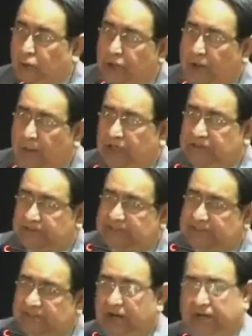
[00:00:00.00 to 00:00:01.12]
Khuda
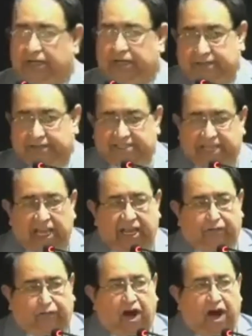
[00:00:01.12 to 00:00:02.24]
Bakhsh started
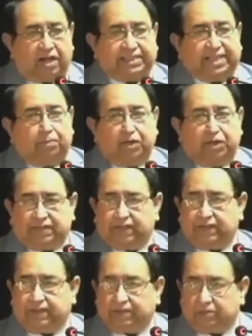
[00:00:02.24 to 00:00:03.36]
selling flowers in
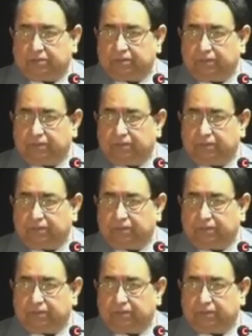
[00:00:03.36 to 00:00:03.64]
Amritsar.